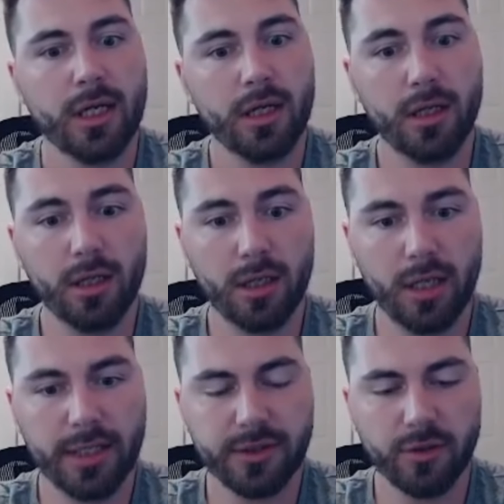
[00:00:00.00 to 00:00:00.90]
Oh,
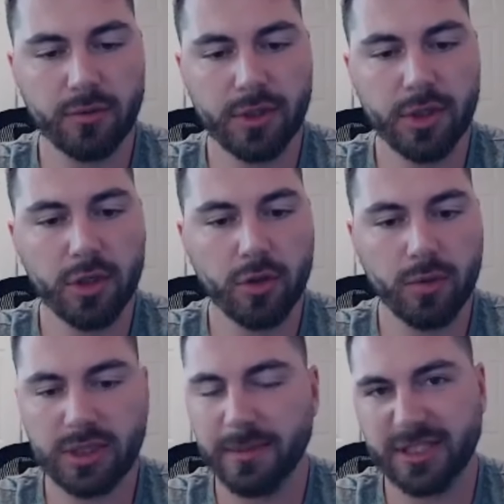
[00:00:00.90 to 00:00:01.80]
I don't know
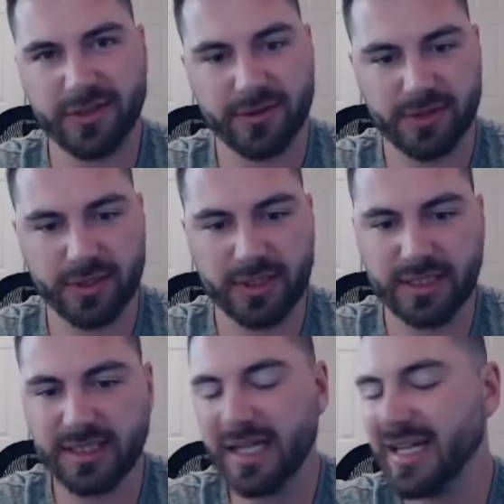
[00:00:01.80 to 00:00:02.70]
what the best cards are in
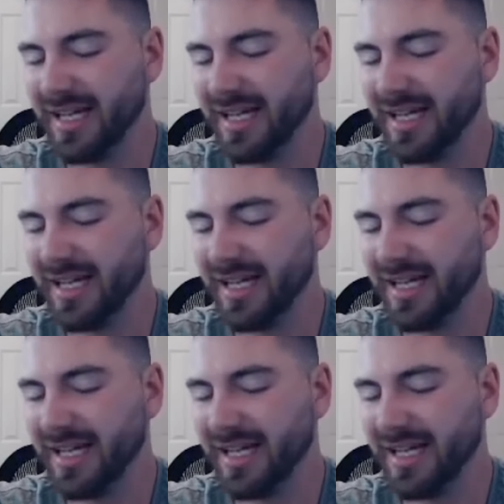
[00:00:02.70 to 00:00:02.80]
this.